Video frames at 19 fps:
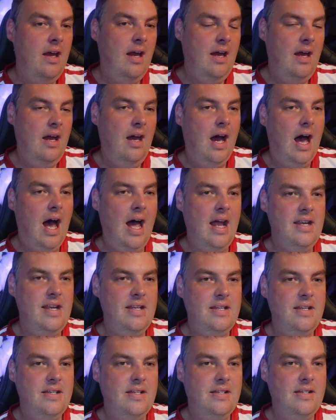
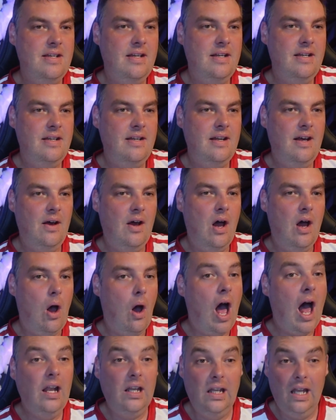And
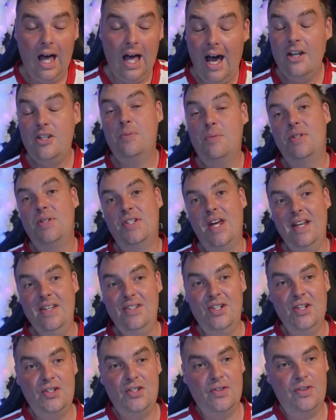a large
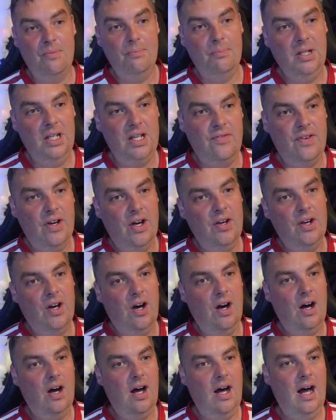percentage of them, believe it or
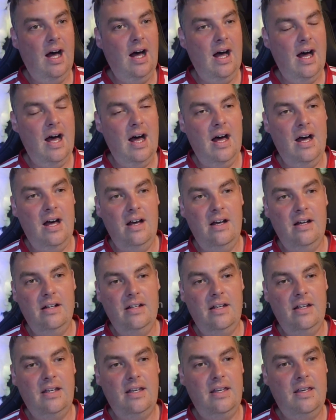not, are
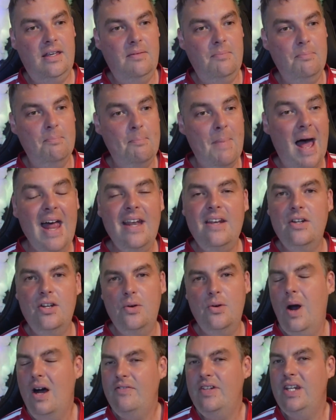men who
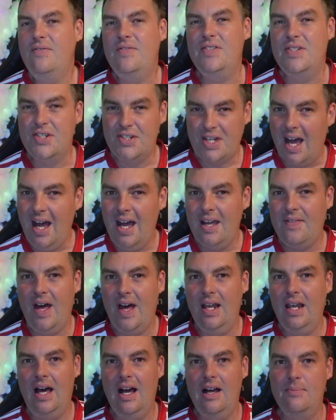haven't even started their
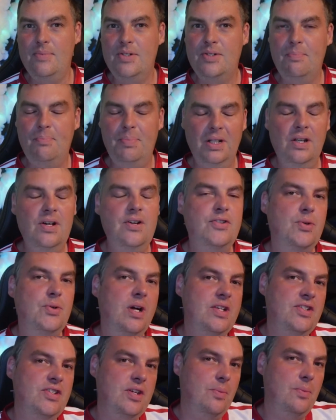lives, below
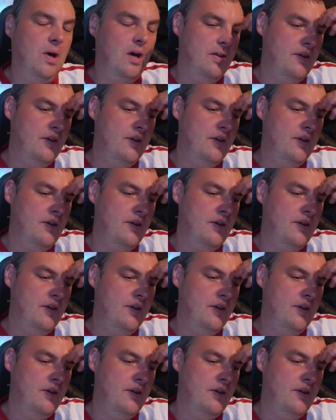21.